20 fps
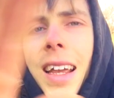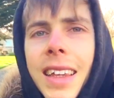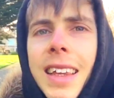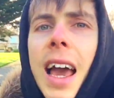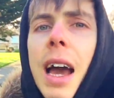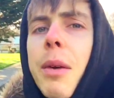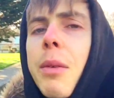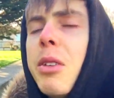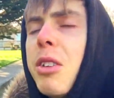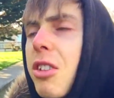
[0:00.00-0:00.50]

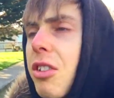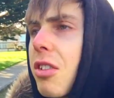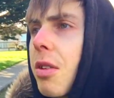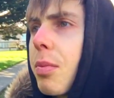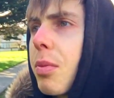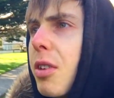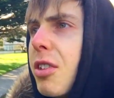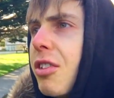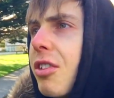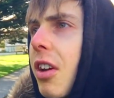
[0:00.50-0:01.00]
Can't we just
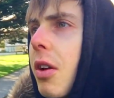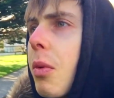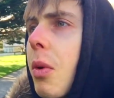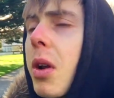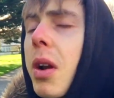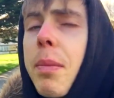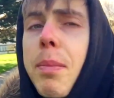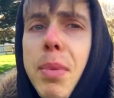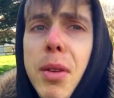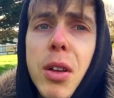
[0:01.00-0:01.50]
appreciate
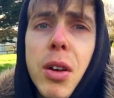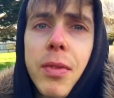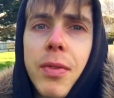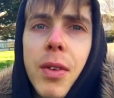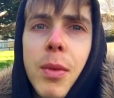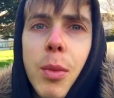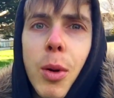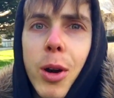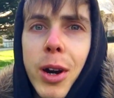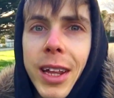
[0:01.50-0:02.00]
what a
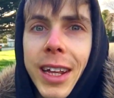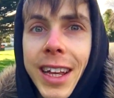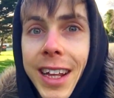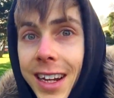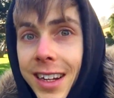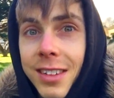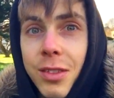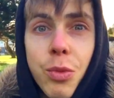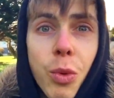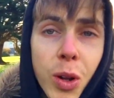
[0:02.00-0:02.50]
beautiful morning it
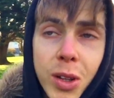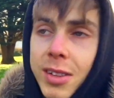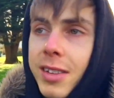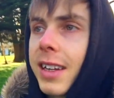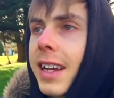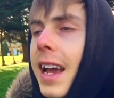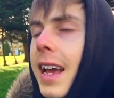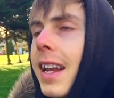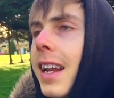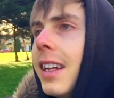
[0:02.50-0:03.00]
is once
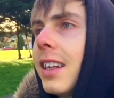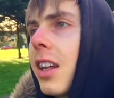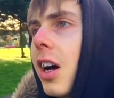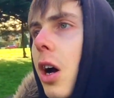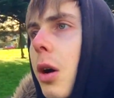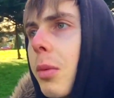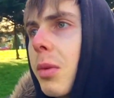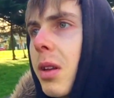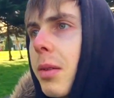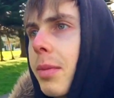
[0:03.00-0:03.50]
again in the
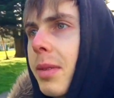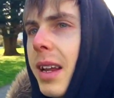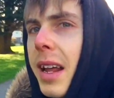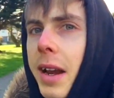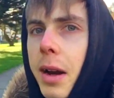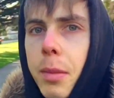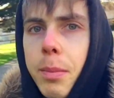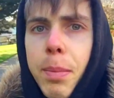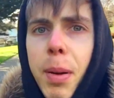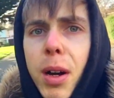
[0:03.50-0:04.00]
home of the
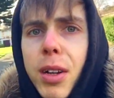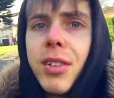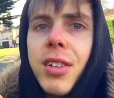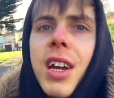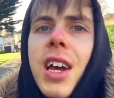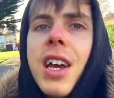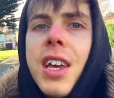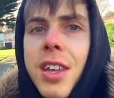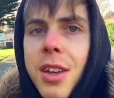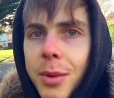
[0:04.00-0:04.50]
potato? But
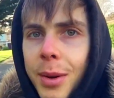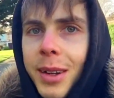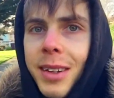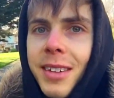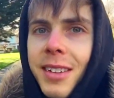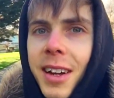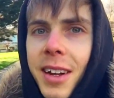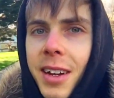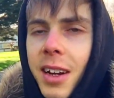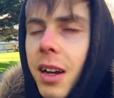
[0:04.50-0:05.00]
you read
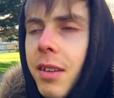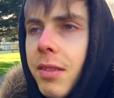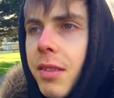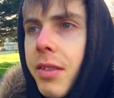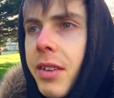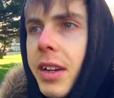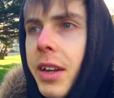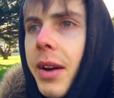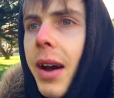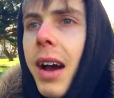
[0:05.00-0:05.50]
the title of the
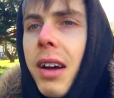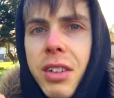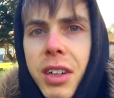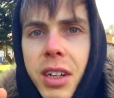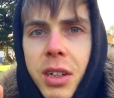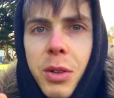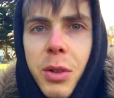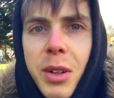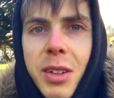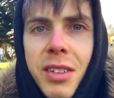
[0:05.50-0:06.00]
video, how to
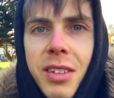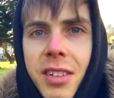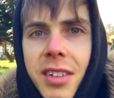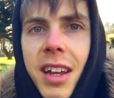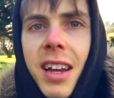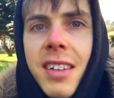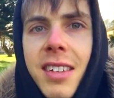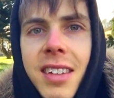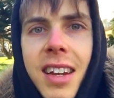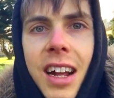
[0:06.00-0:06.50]
increase your
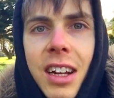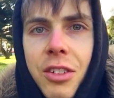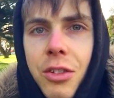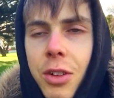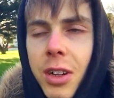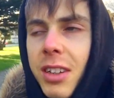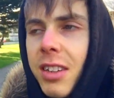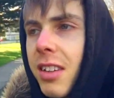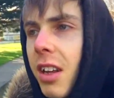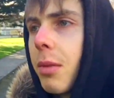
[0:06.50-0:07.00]
test
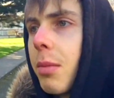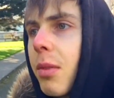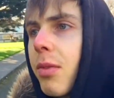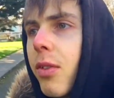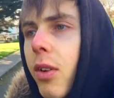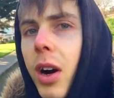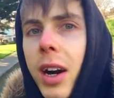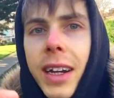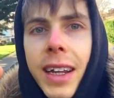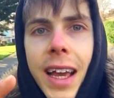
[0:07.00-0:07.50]
naturally. So
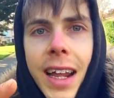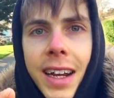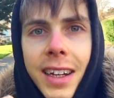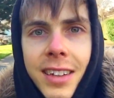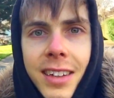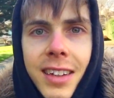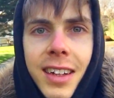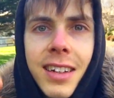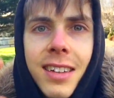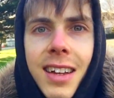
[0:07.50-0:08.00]
before I get
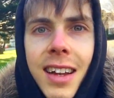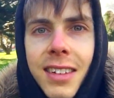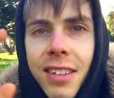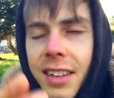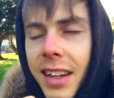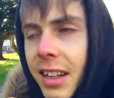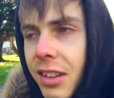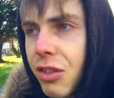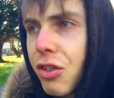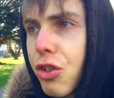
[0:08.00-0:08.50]
into this,
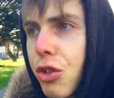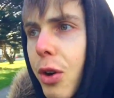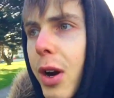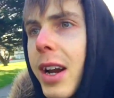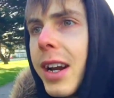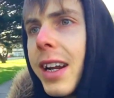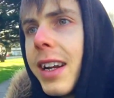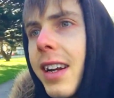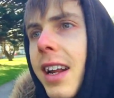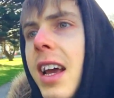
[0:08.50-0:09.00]
let's get
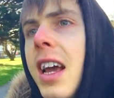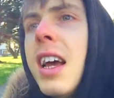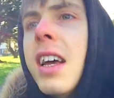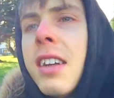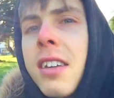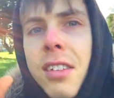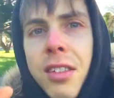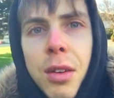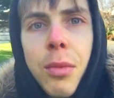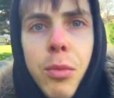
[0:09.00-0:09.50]
straight in
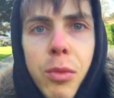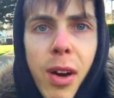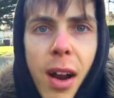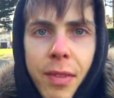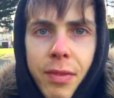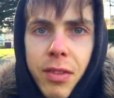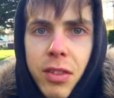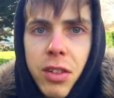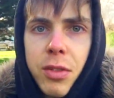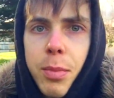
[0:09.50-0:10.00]
to some
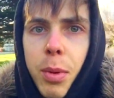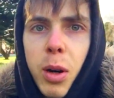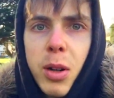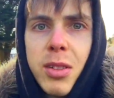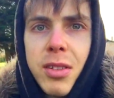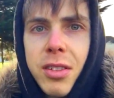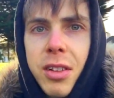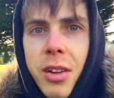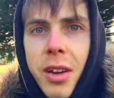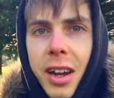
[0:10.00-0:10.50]
reference
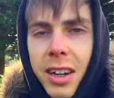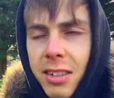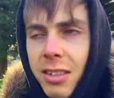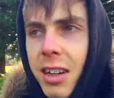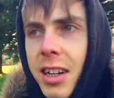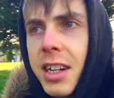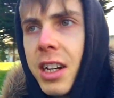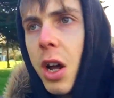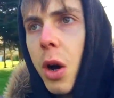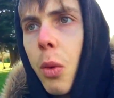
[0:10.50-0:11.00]
points so you
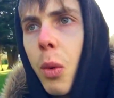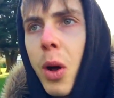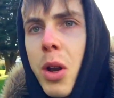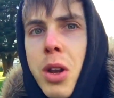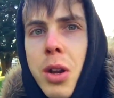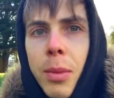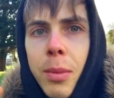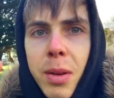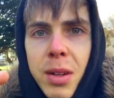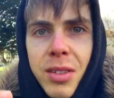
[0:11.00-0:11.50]
actually know what
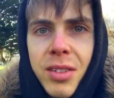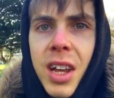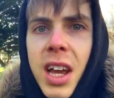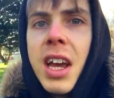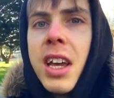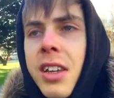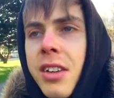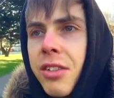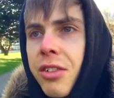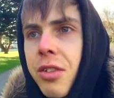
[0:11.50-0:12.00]
numbers
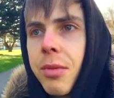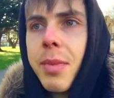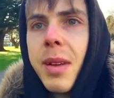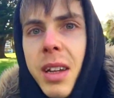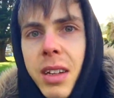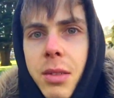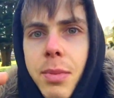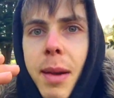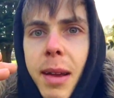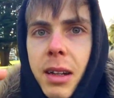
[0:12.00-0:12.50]
you should be
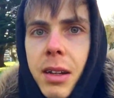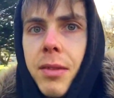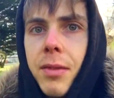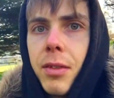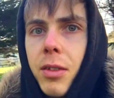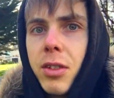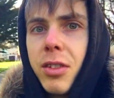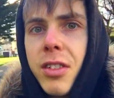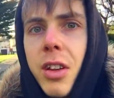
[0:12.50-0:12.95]
expecting for.